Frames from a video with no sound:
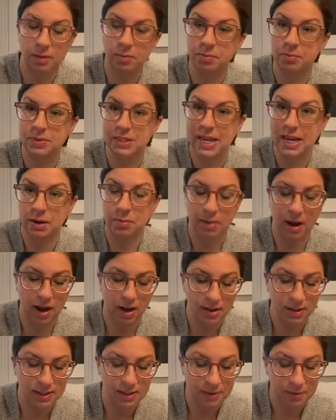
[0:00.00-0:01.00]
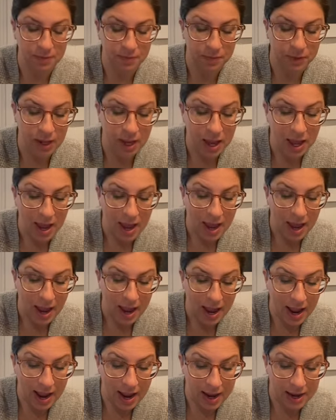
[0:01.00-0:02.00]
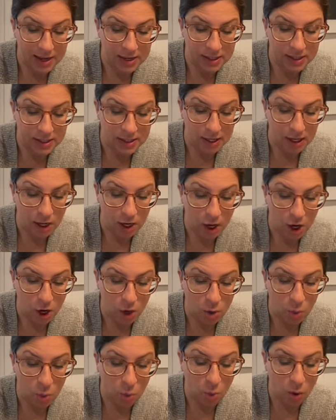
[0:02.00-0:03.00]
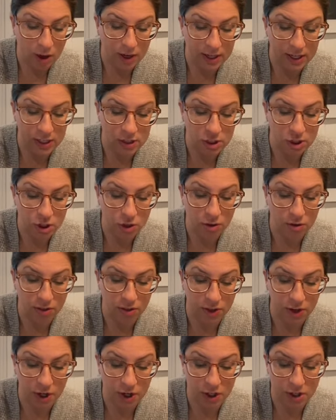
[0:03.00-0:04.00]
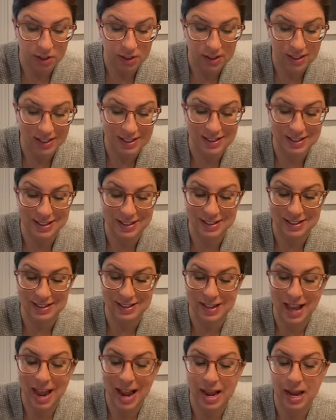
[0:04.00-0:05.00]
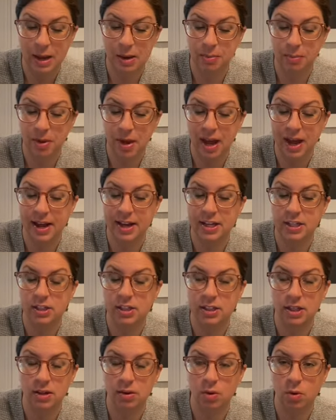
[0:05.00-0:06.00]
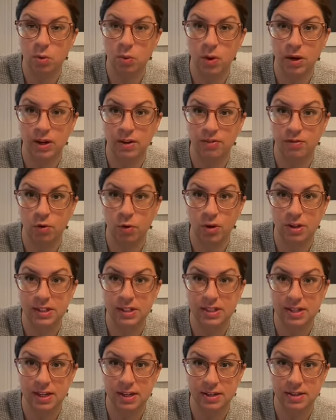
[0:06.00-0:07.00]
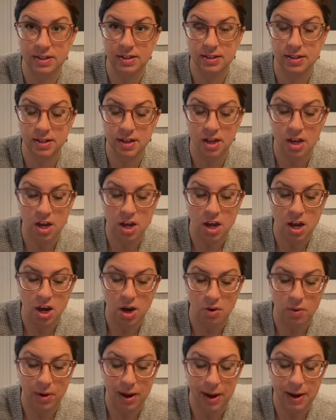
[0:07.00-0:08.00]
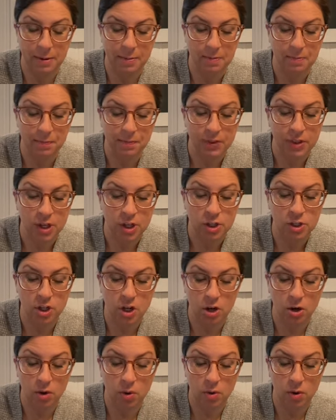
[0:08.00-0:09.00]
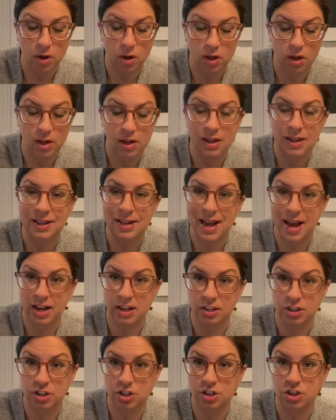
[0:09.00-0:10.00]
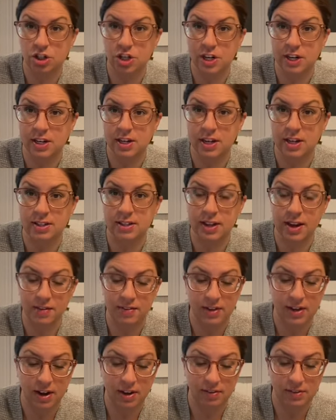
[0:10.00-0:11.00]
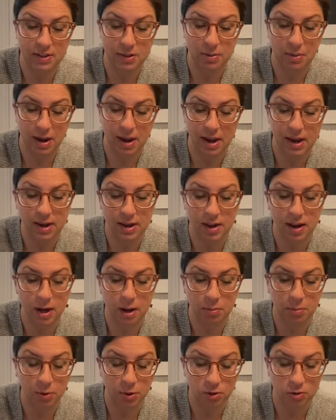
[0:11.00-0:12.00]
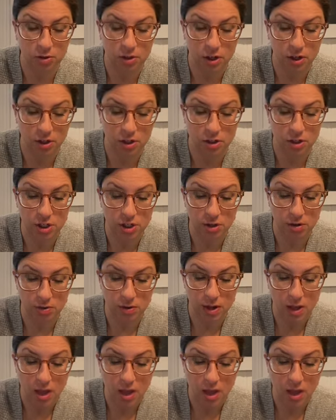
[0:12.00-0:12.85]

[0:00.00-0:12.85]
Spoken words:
tan box. And 1 2/3 is the same as 1 4/6, okay? So yes, she does have enough to make a blue skirt too.